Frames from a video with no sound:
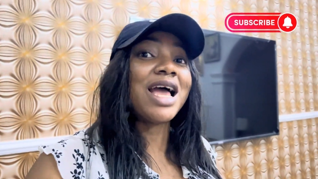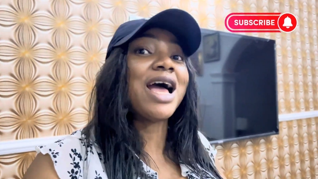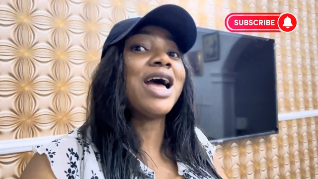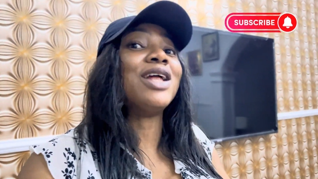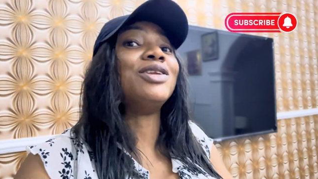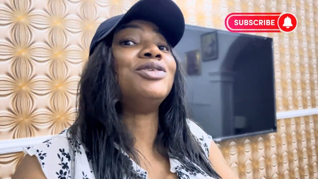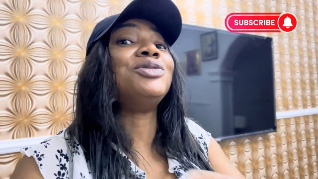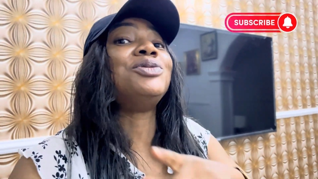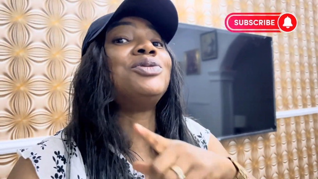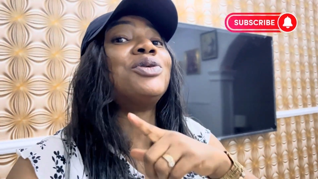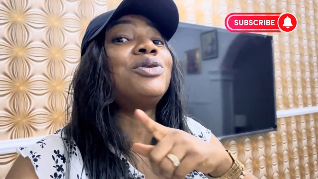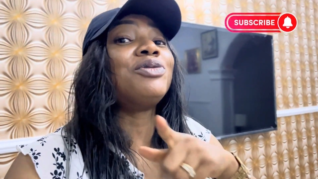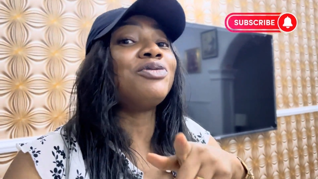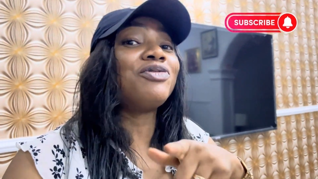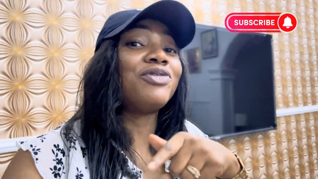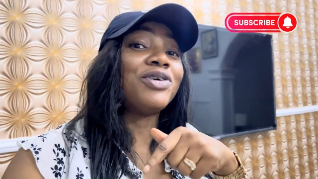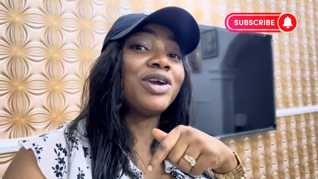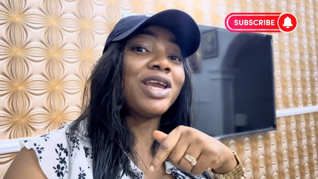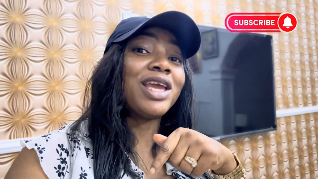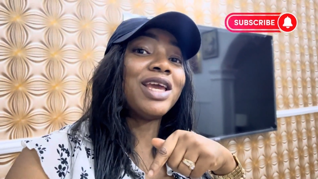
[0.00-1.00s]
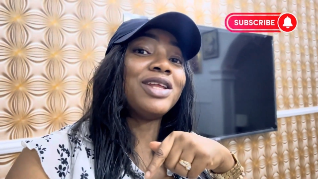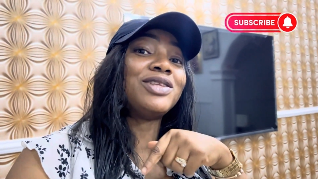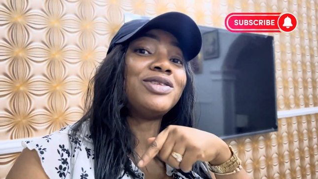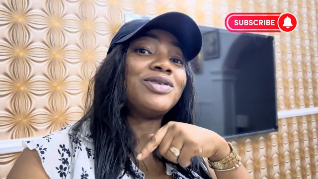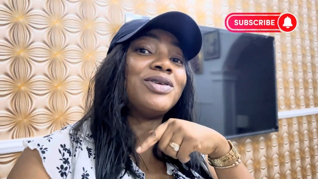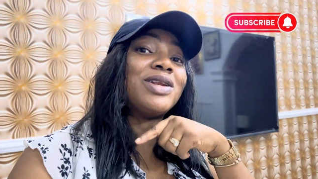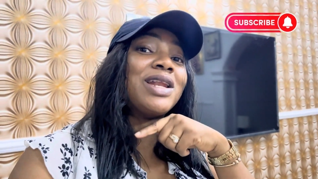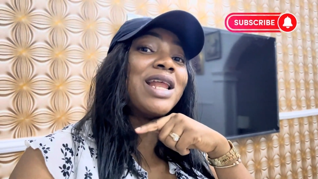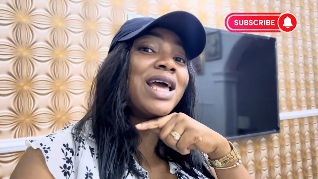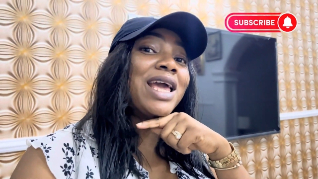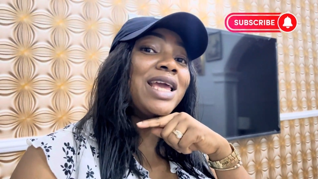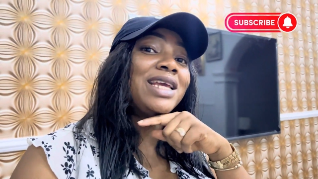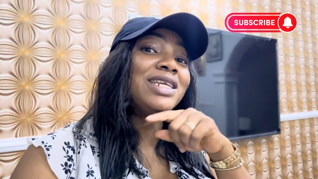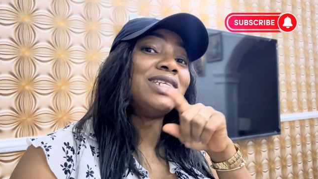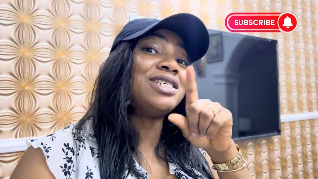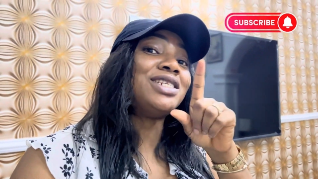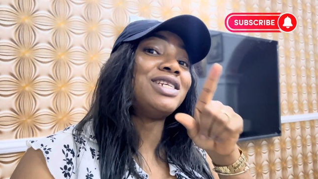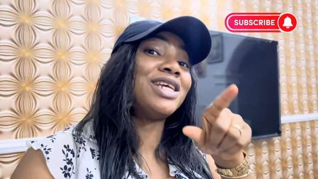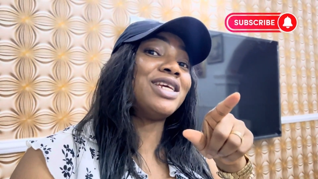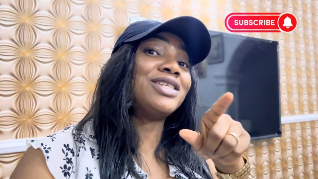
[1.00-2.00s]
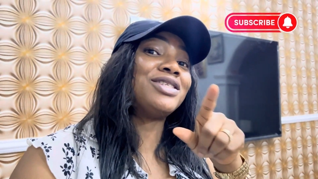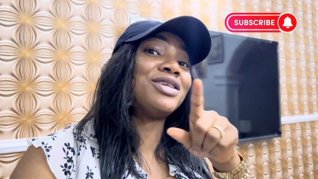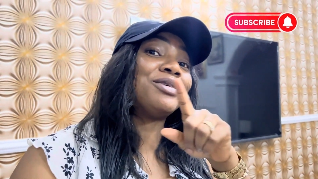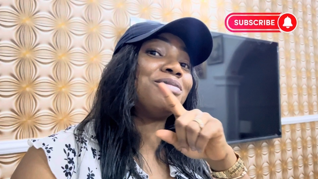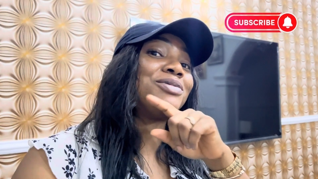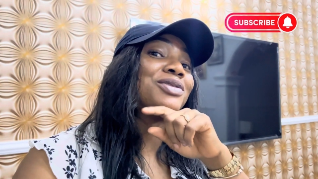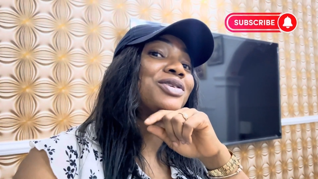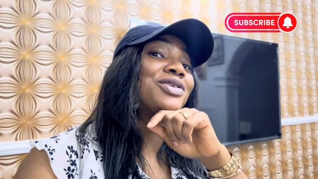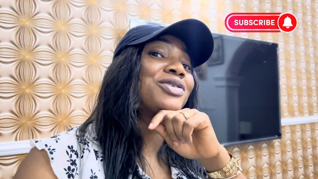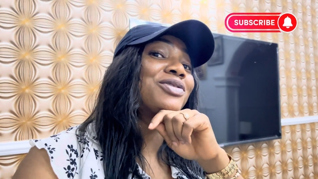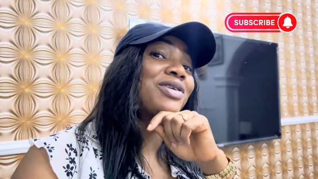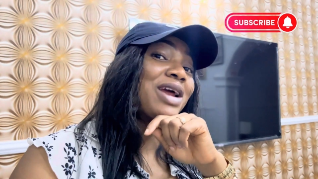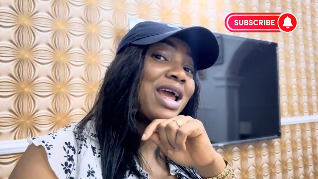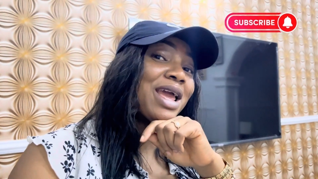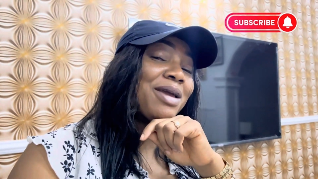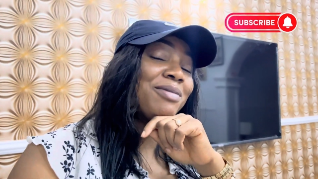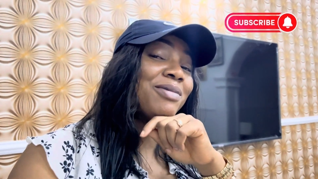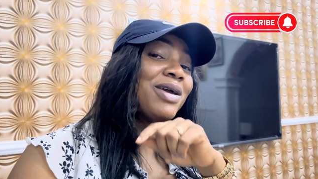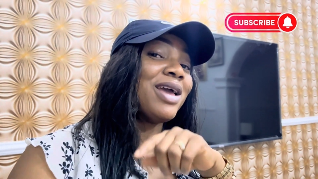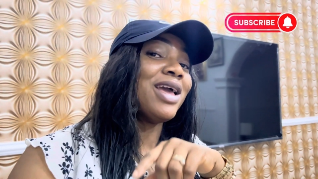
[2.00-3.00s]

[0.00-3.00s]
and don't forget to like share subscribe